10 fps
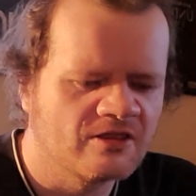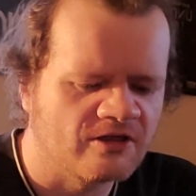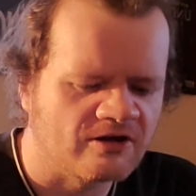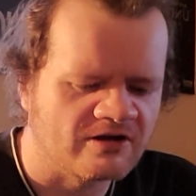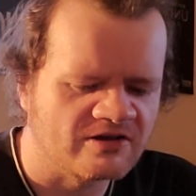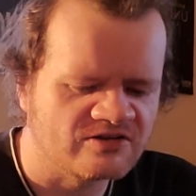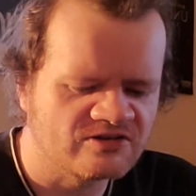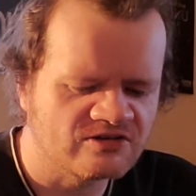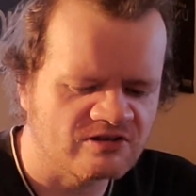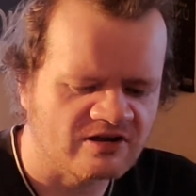There
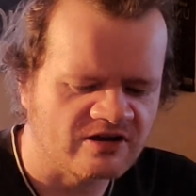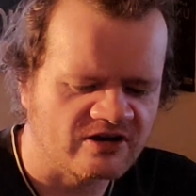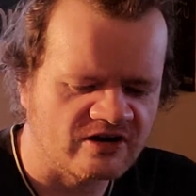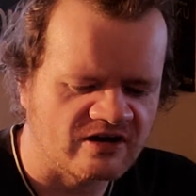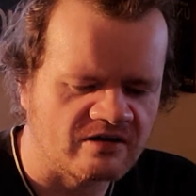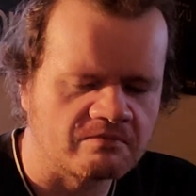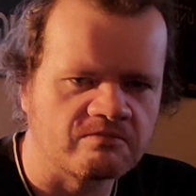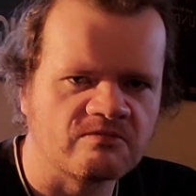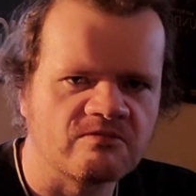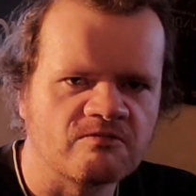is, like, a
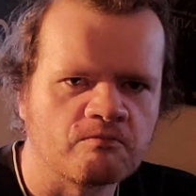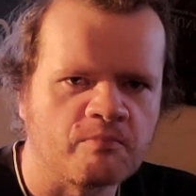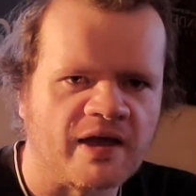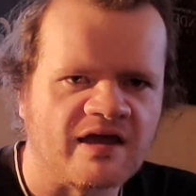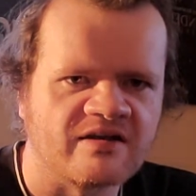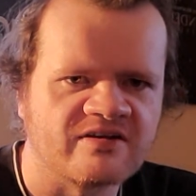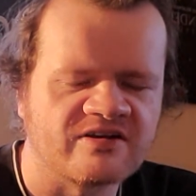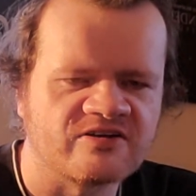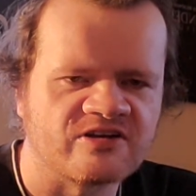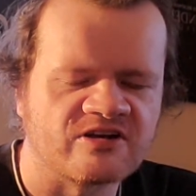
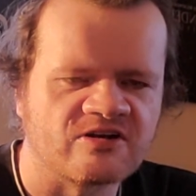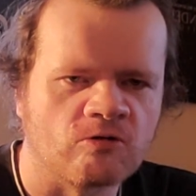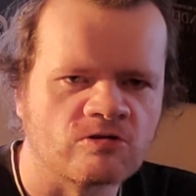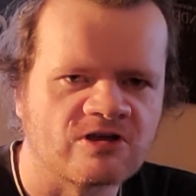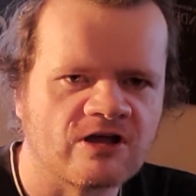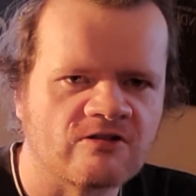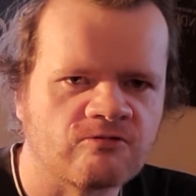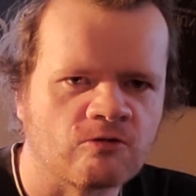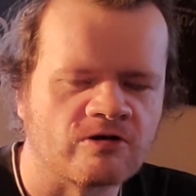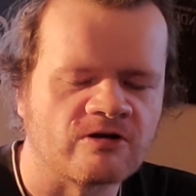bandit in Old
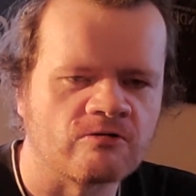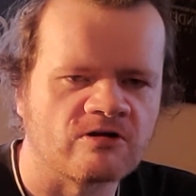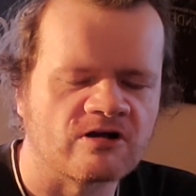California.